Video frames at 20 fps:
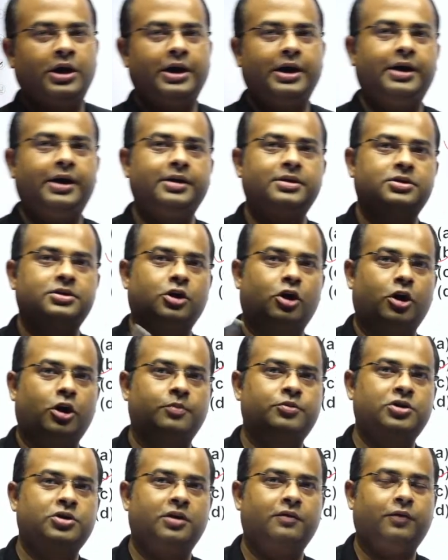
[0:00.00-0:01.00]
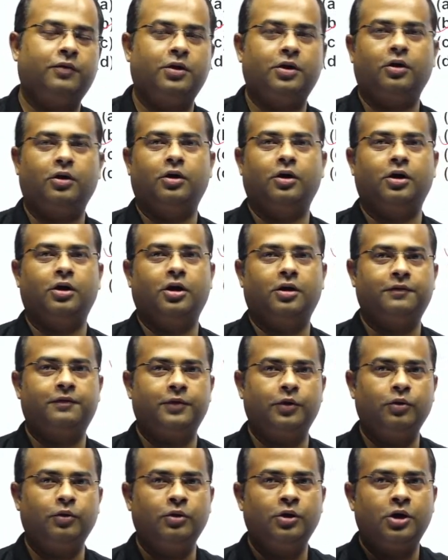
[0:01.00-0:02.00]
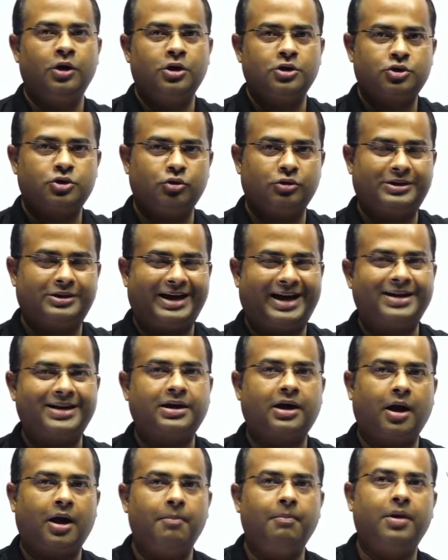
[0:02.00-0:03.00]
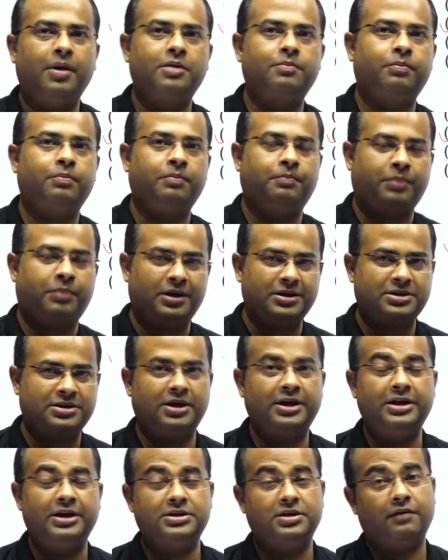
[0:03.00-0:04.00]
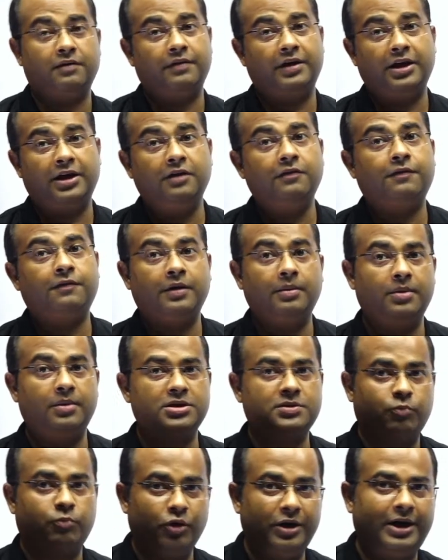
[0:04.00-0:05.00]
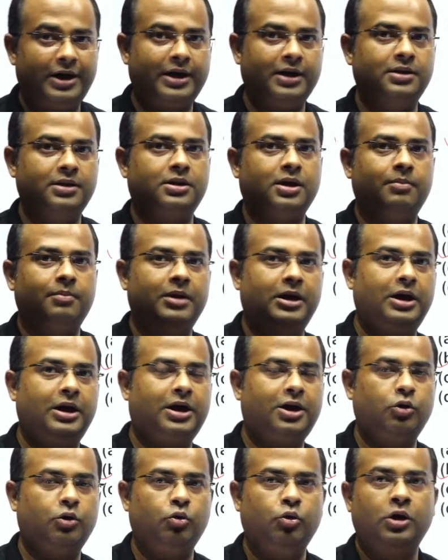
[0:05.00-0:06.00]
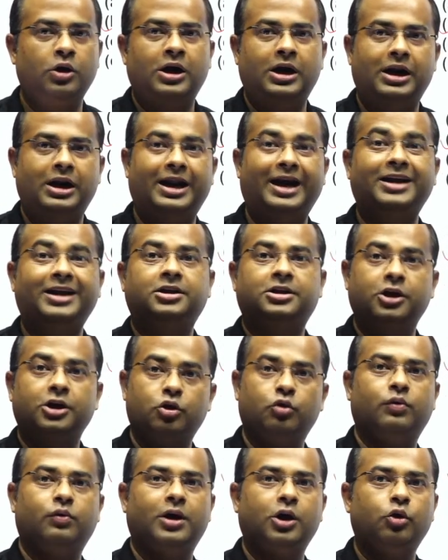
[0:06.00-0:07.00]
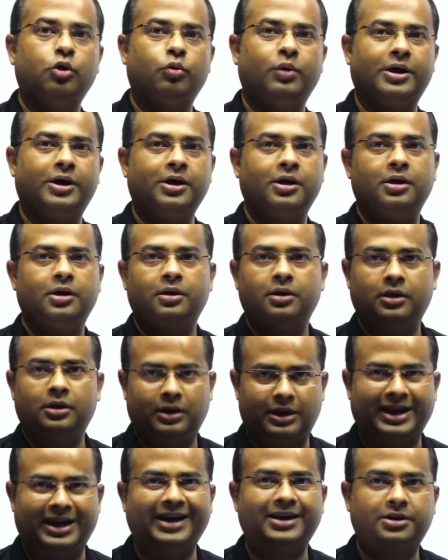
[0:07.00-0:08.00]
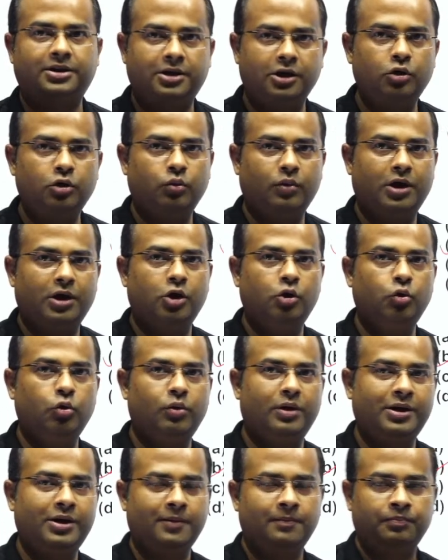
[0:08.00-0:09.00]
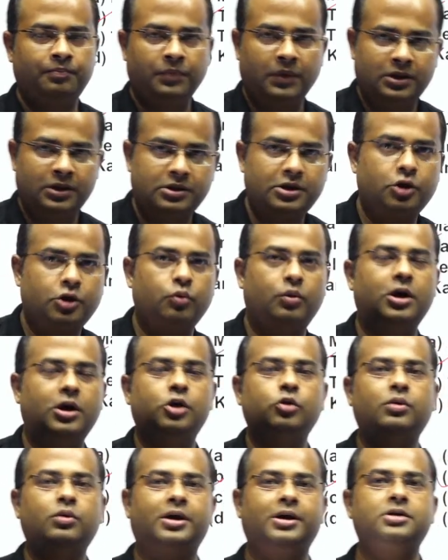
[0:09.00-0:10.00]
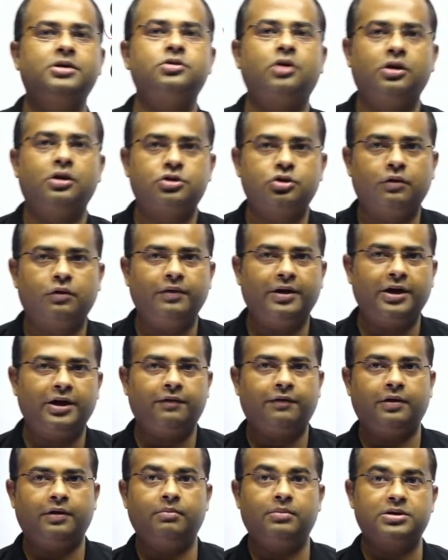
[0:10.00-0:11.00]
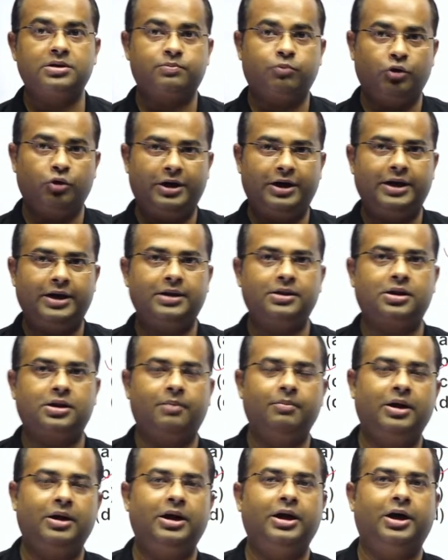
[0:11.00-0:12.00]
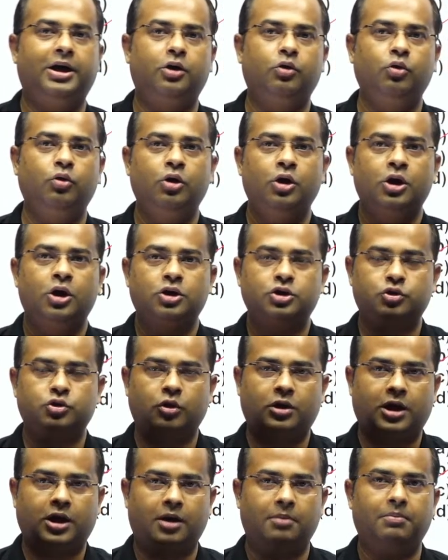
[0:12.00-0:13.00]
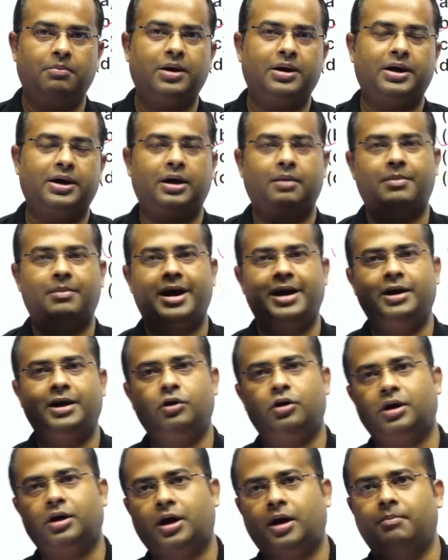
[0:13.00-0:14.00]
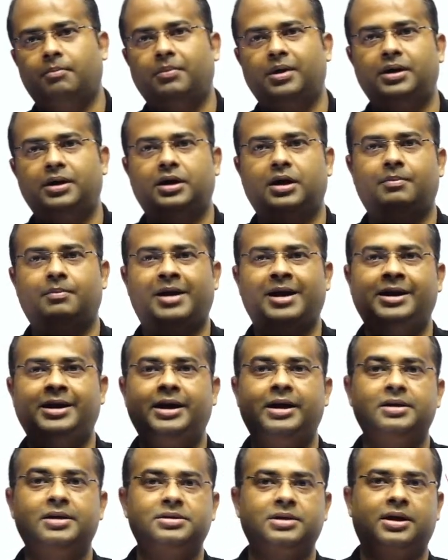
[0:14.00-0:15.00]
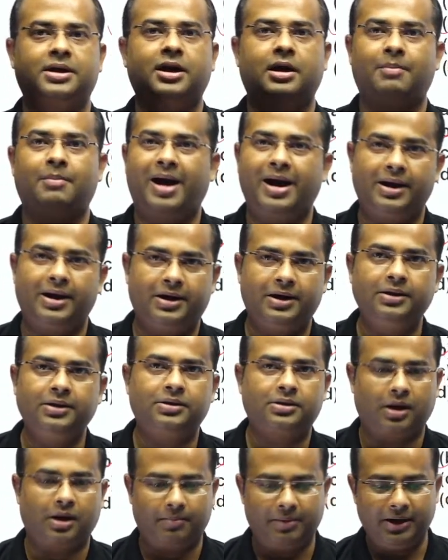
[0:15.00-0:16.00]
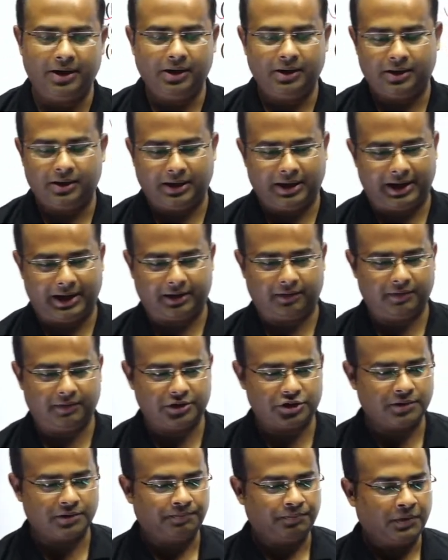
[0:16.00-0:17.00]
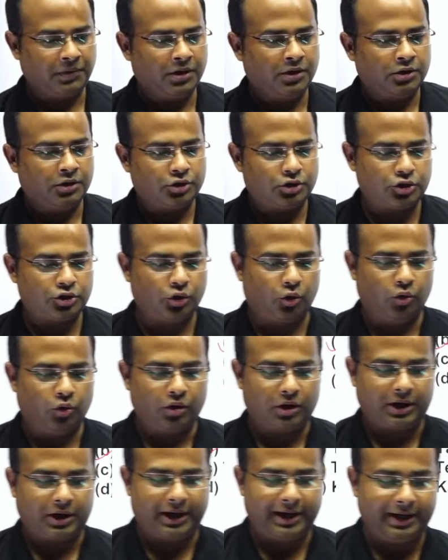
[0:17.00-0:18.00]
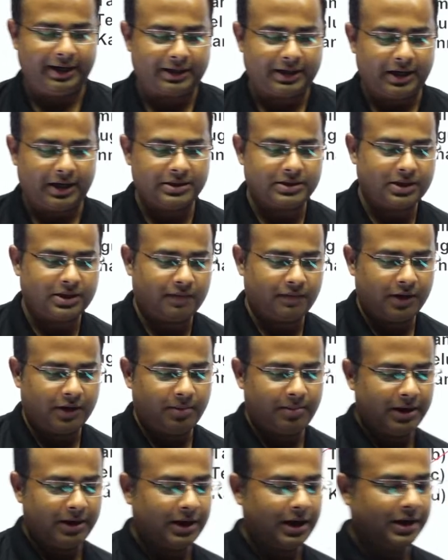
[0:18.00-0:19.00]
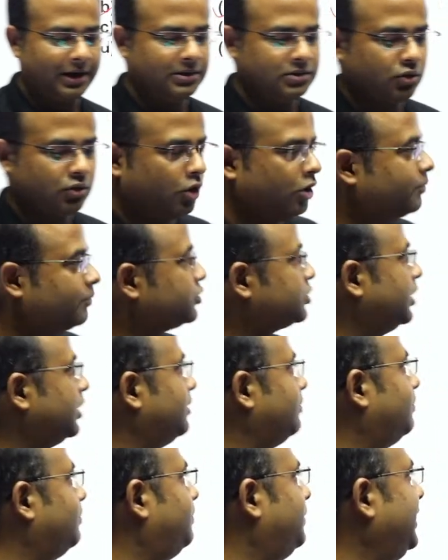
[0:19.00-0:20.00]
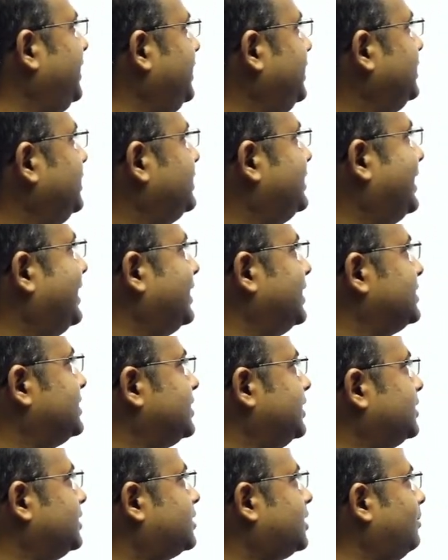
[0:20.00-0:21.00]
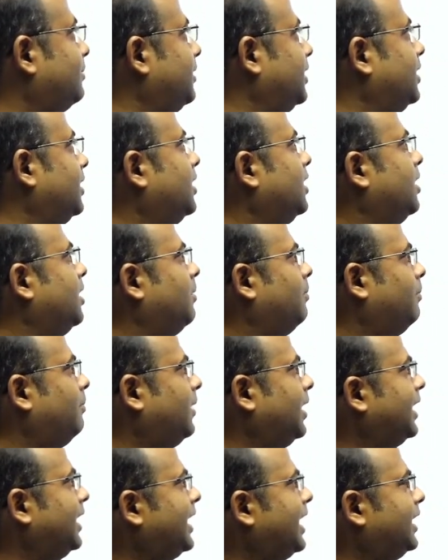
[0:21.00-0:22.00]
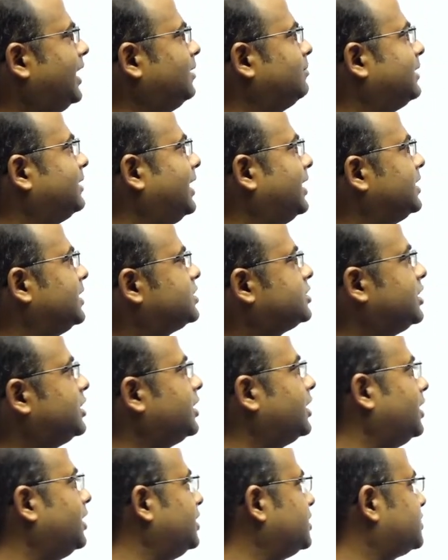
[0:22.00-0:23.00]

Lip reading: it is the option for all of you. So that Kambar person, he is a very famous poet in Tamil Nadu, like Thiruvalluvar. Thiruvalluvar is also very famous poet in Tamil Nadu. So Kambar Ramayana or Kamban Ramayana, it is a Ramayana in Tamil language. So correct answer will be, guys, option B, that is in Tamil. Malayalam, that is generally